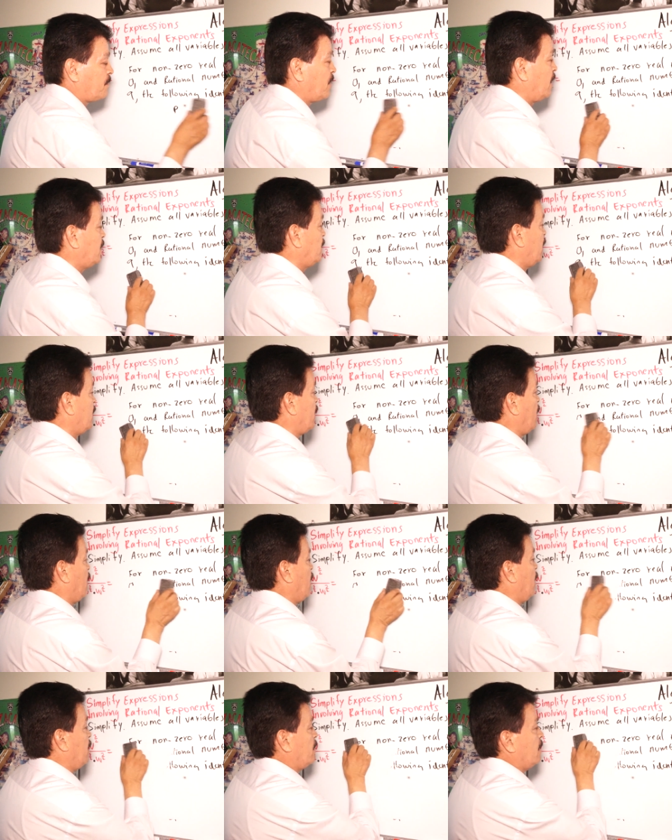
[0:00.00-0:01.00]
and then
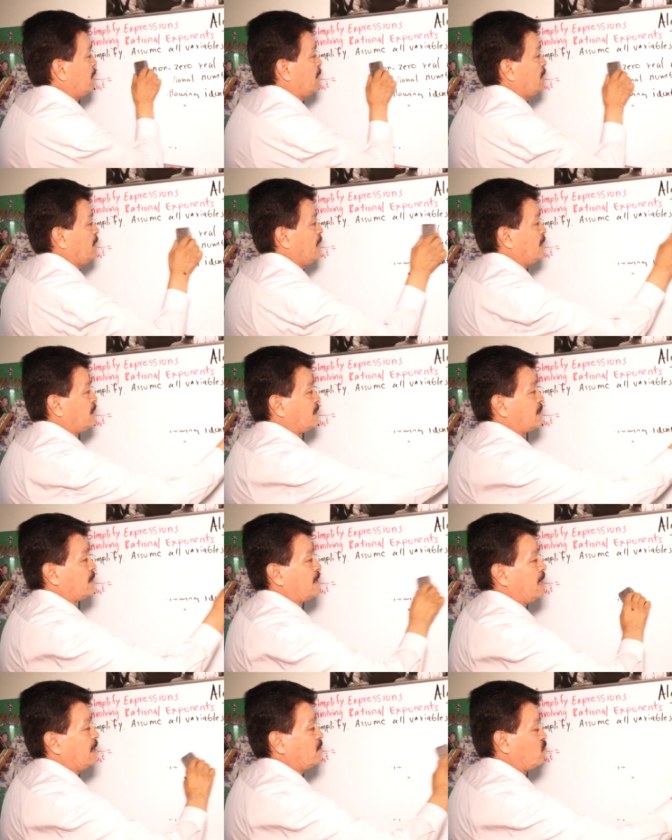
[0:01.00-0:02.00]
uh, let's
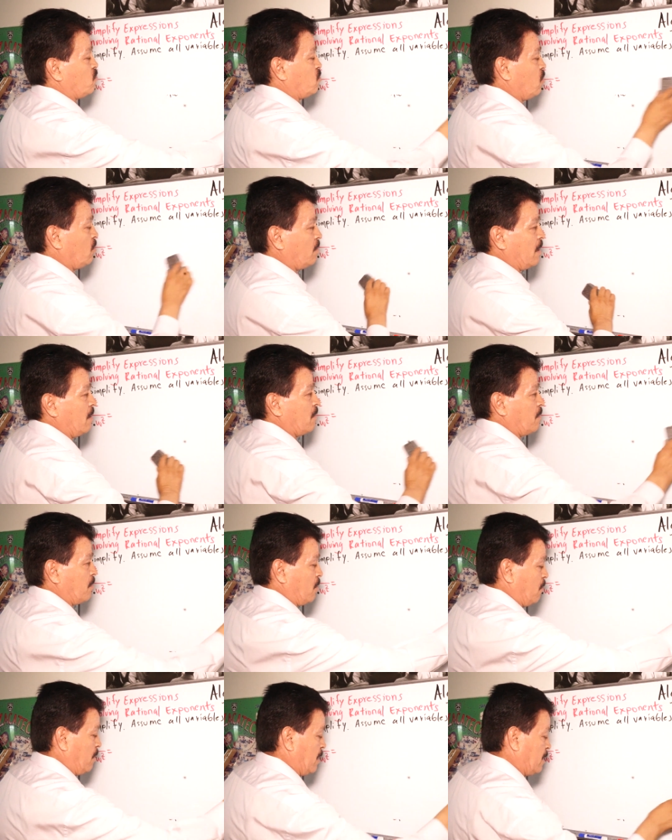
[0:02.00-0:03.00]
try to solve our
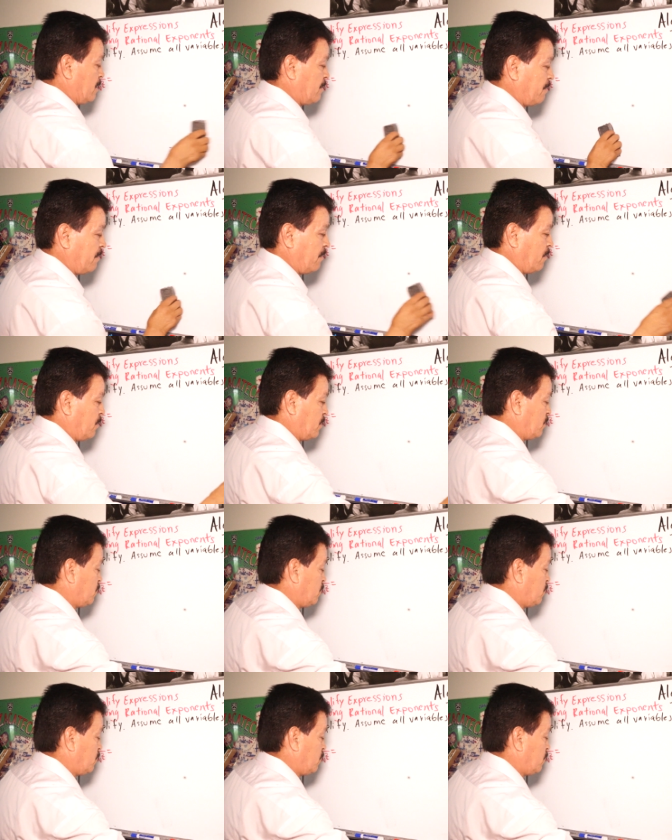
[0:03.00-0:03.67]
problem for